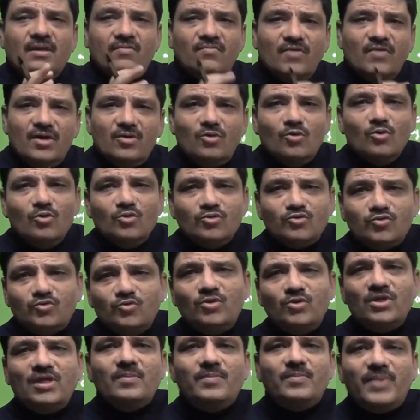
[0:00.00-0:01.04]
One goes
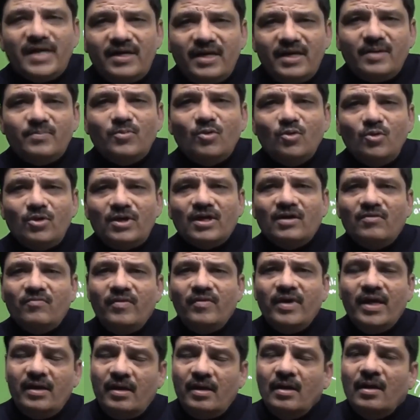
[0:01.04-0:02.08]
to the hepatic portal
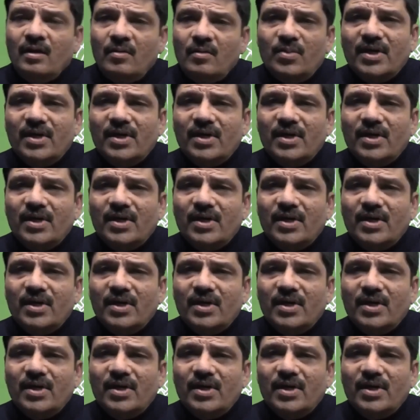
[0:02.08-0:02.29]
vein,